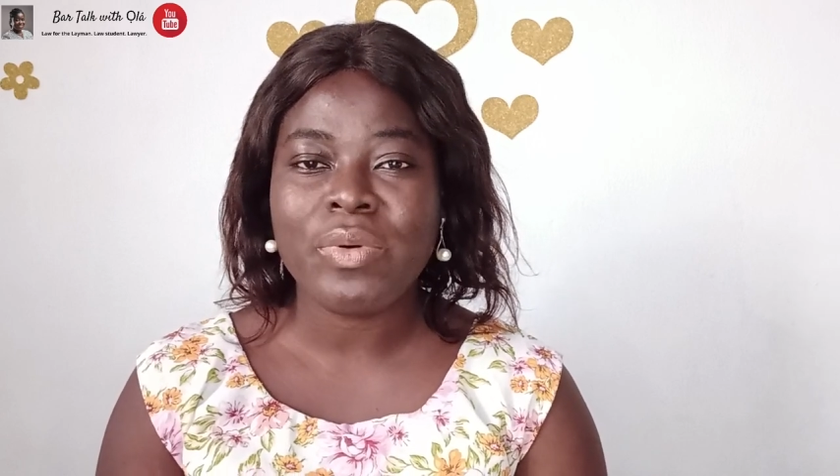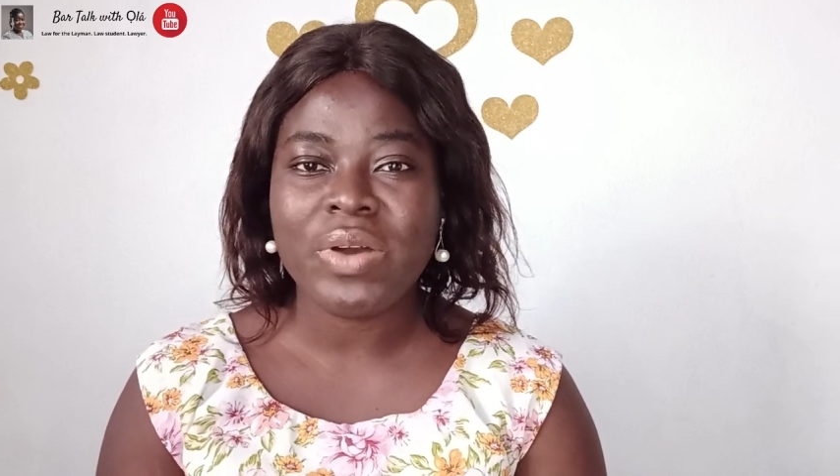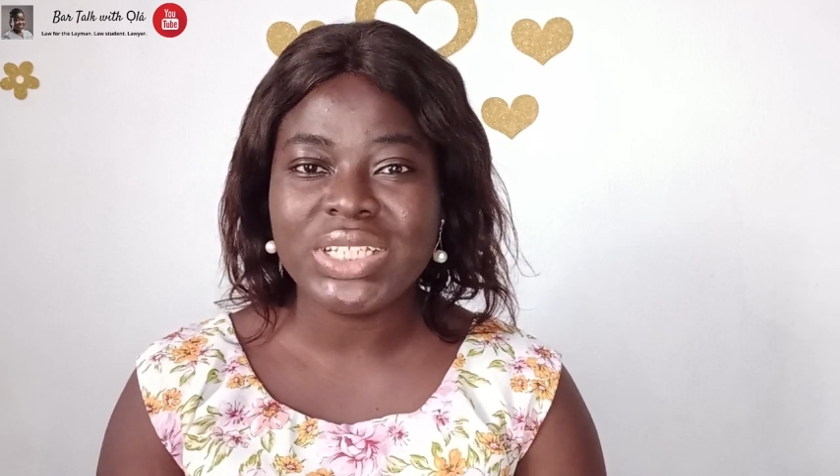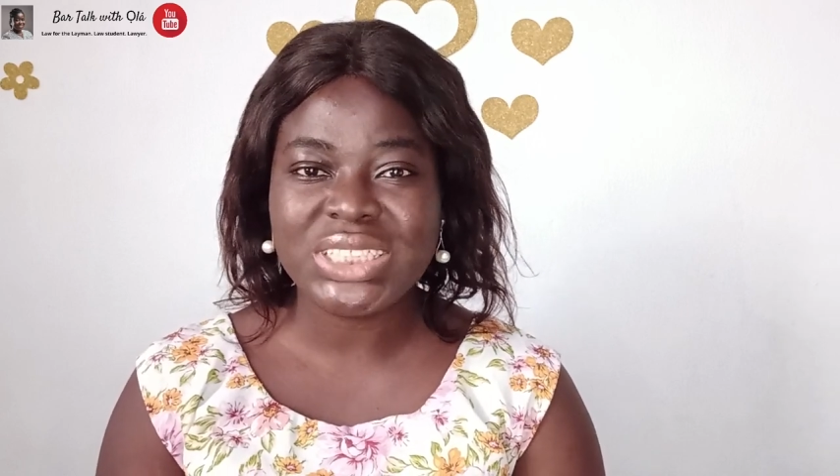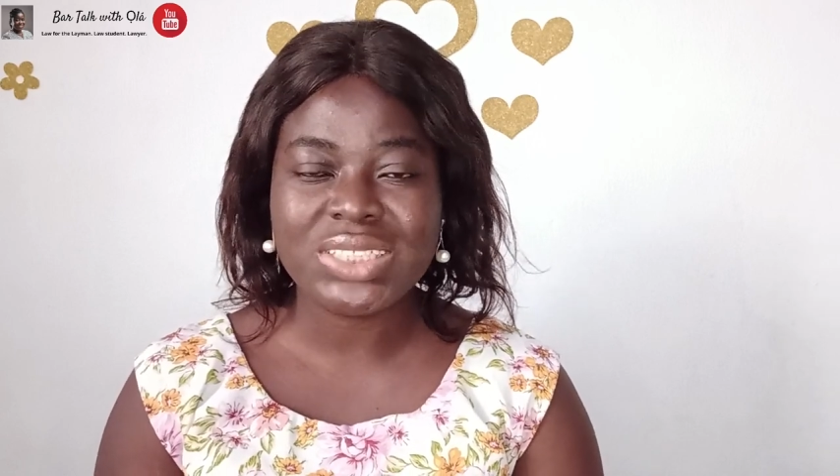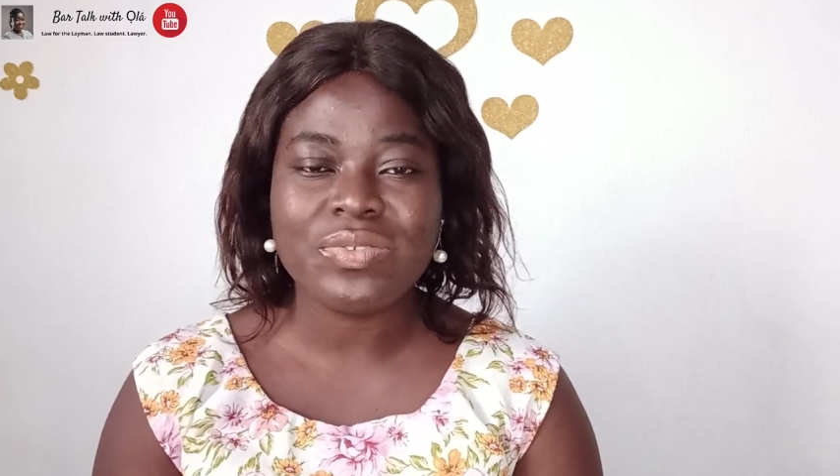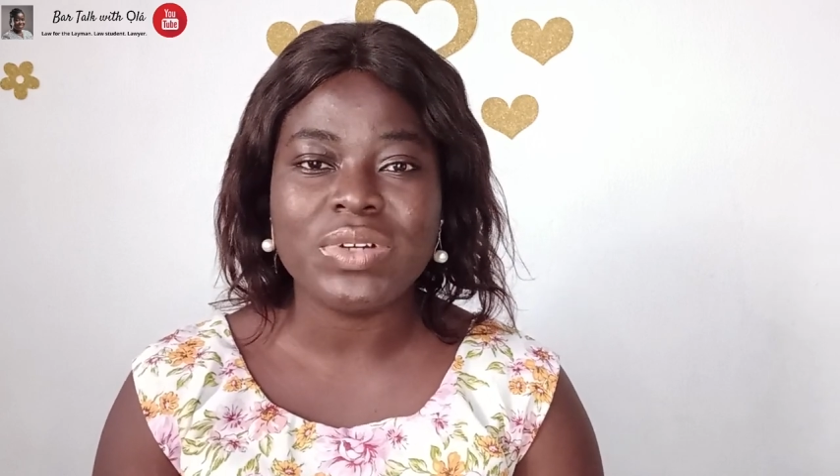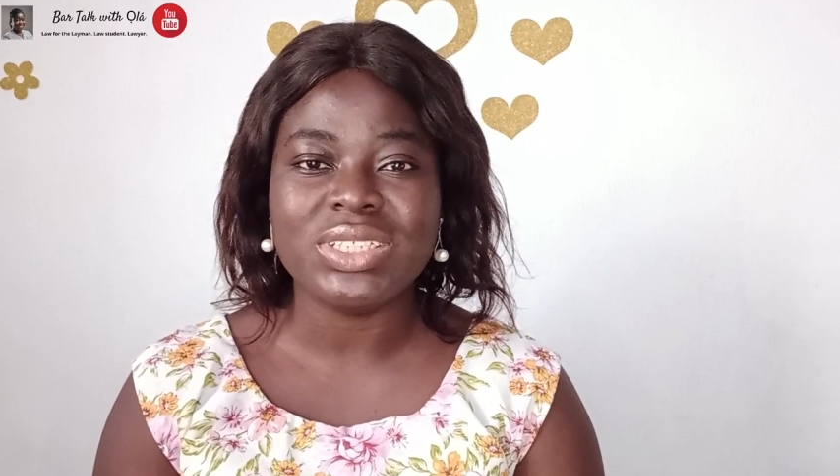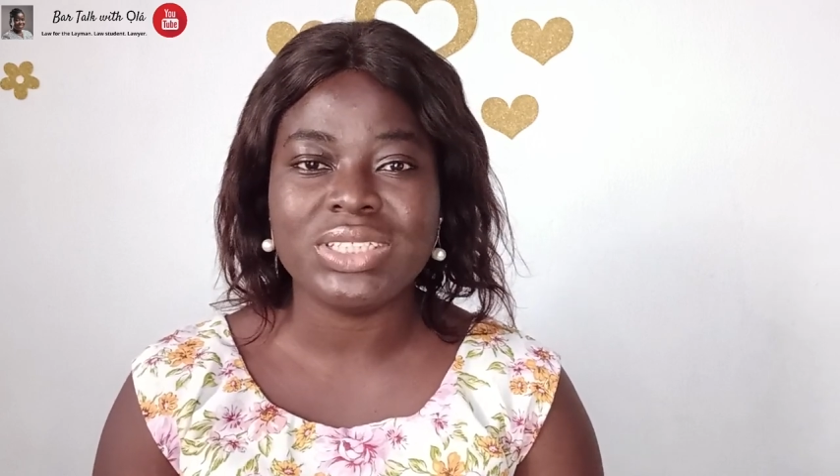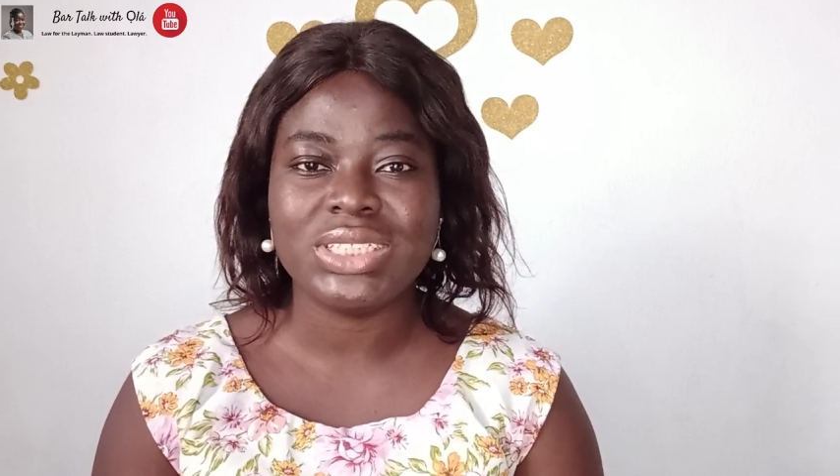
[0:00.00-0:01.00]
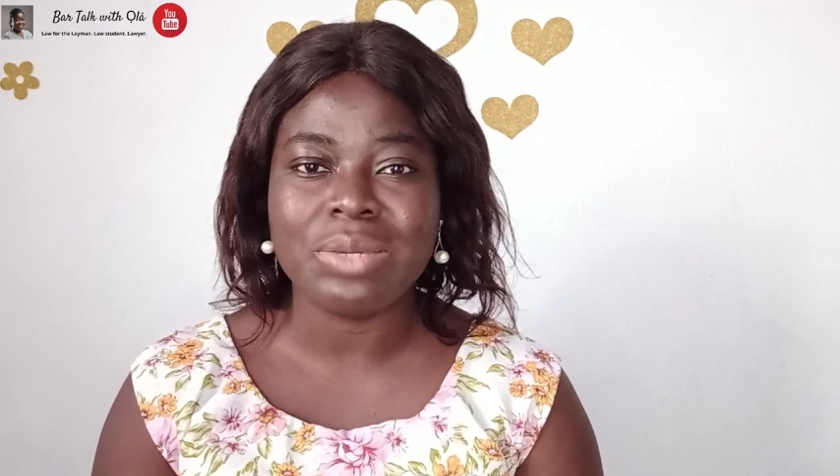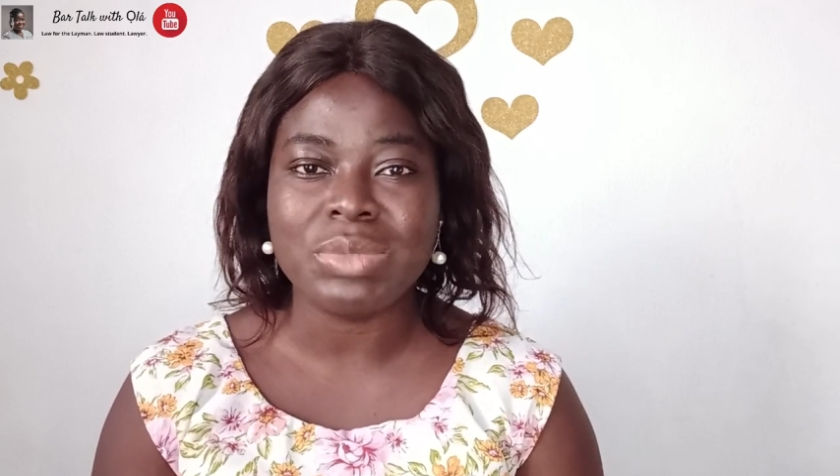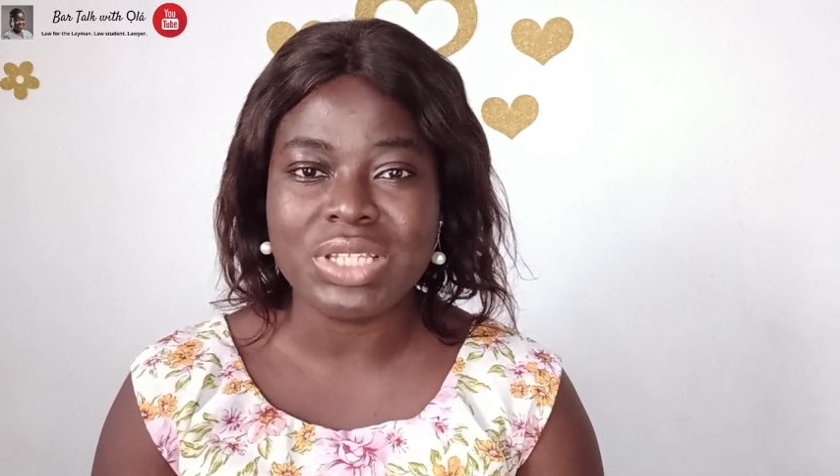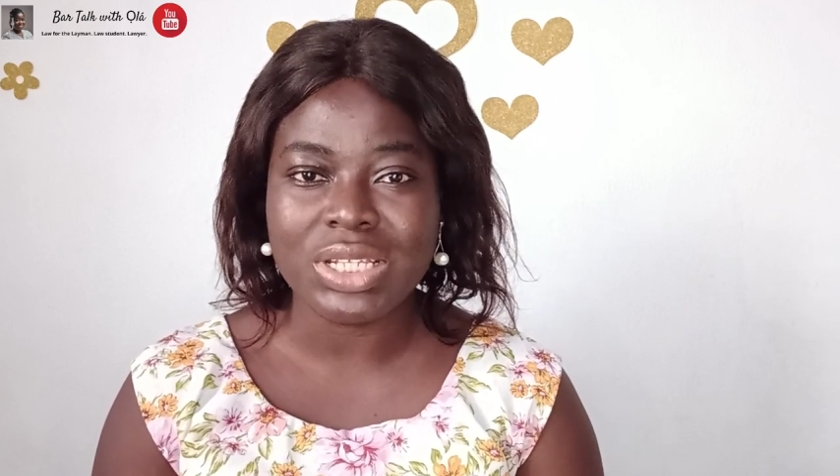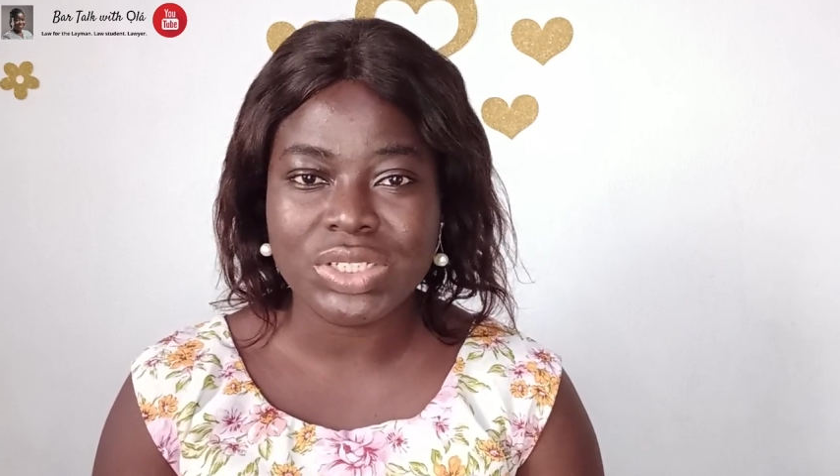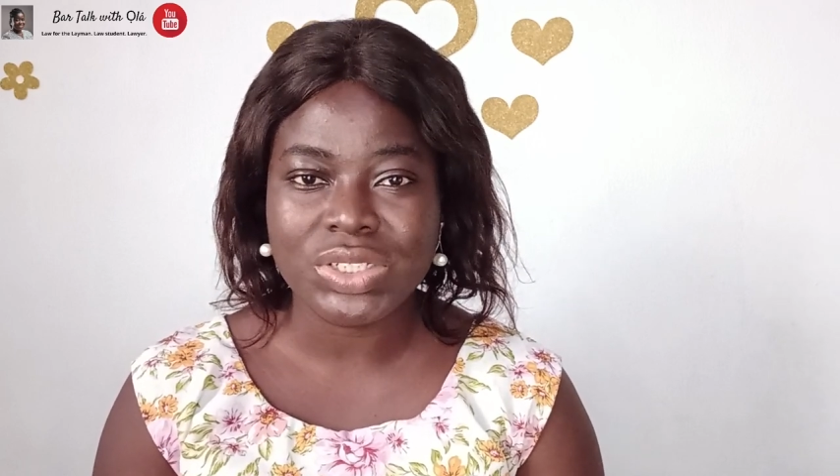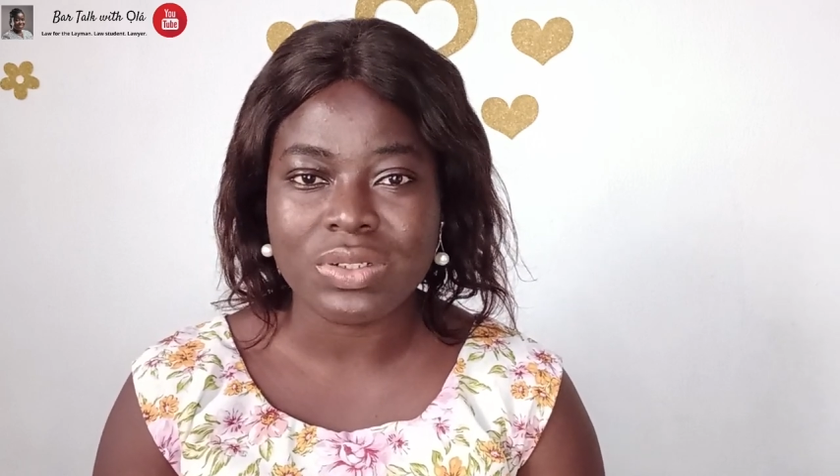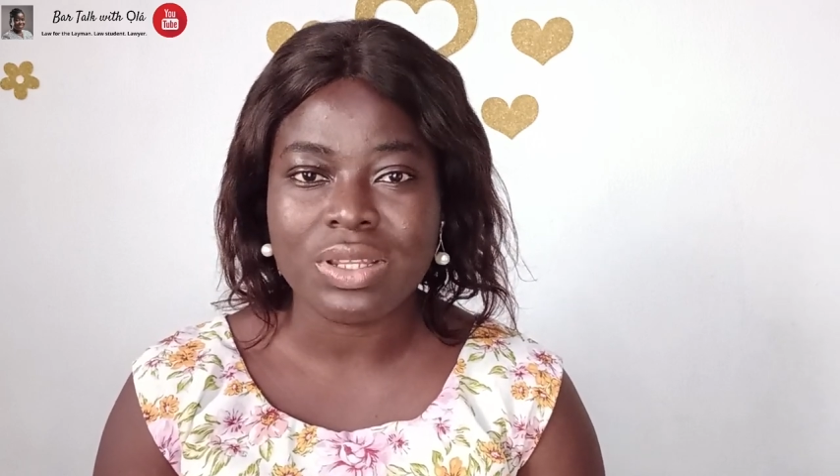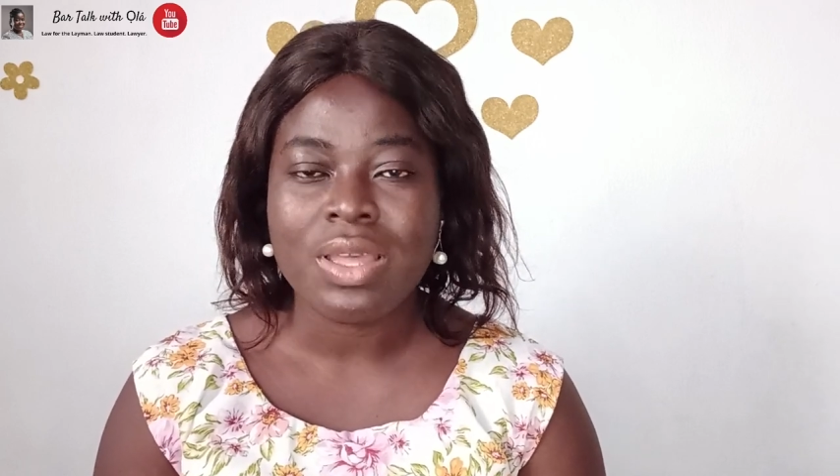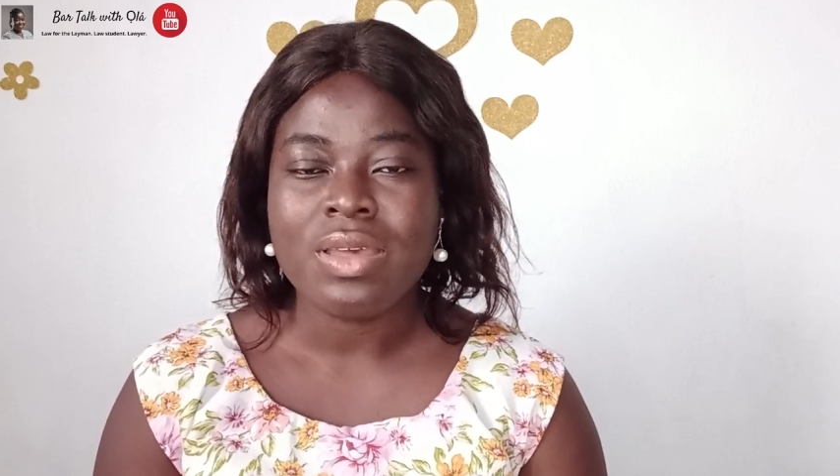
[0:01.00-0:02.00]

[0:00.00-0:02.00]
points for determination.